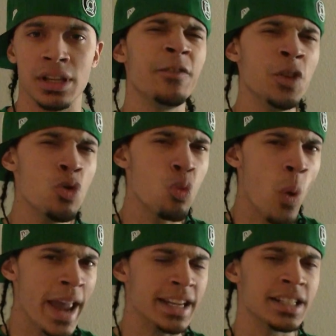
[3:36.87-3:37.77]
If you
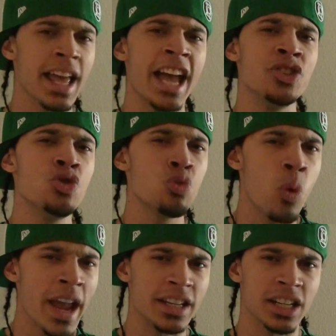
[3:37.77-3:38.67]
wait and you
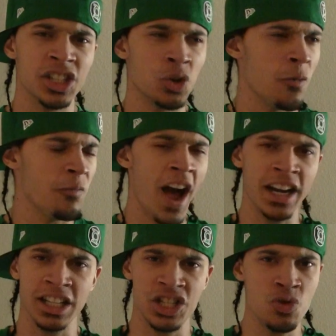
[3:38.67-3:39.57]
wait until
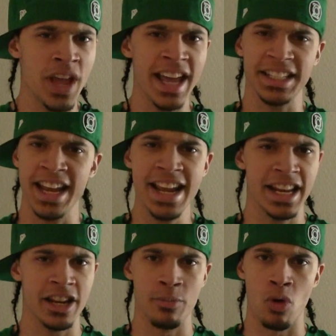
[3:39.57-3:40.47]
finally you can't take
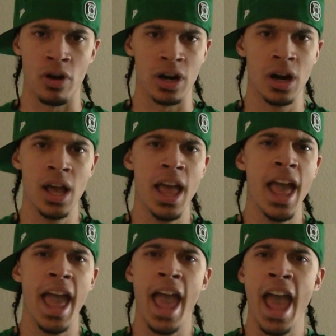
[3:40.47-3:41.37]
it anymore,
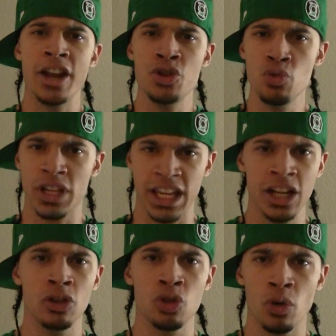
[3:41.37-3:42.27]
and you
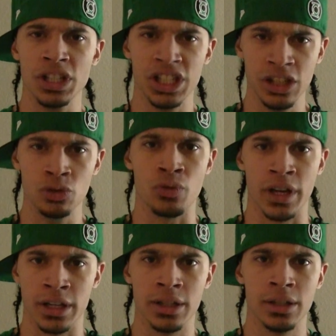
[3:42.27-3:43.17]
kill your
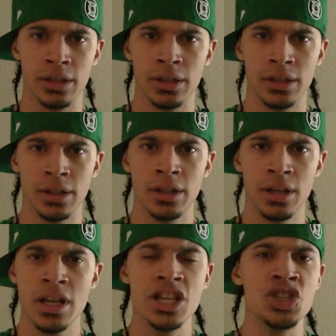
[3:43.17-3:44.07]
children,
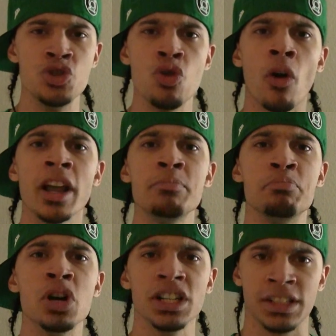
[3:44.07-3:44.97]
you are a
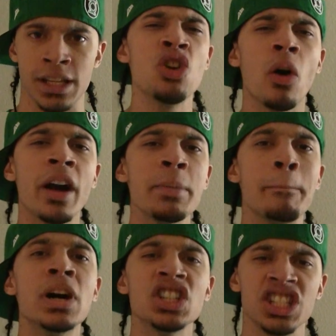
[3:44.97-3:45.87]
pussy. You are a
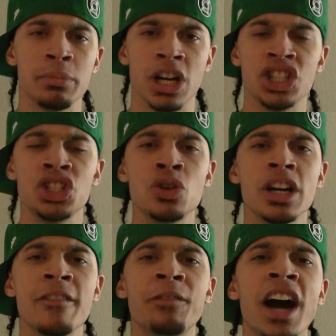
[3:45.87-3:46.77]
pussy because you
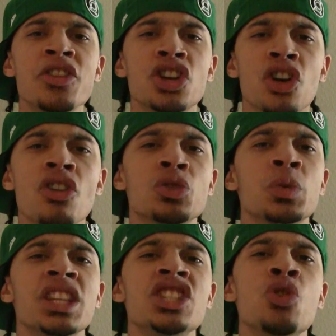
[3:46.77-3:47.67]
couldn't find the courage
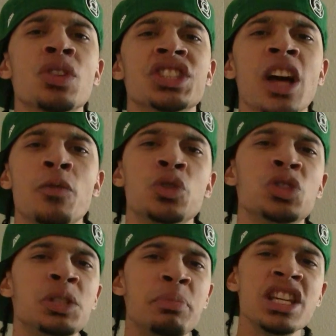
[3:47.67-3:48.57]
within yourself to
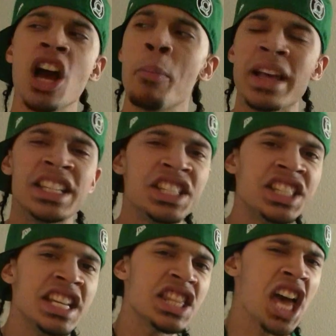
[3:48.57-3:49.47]
speak up and
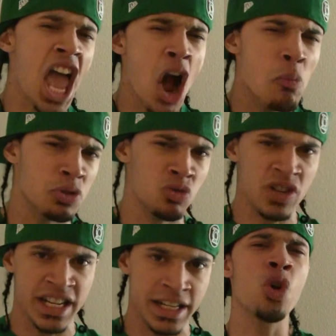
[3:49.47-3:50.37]
seek the help you
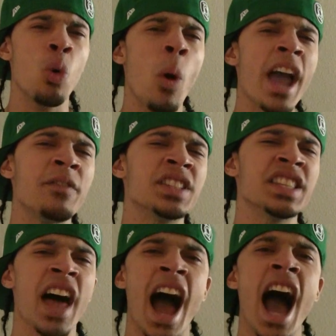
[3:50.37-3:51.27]
needed. Your wife is
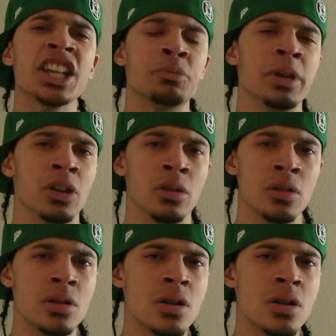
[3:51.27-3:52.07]
in the hospital.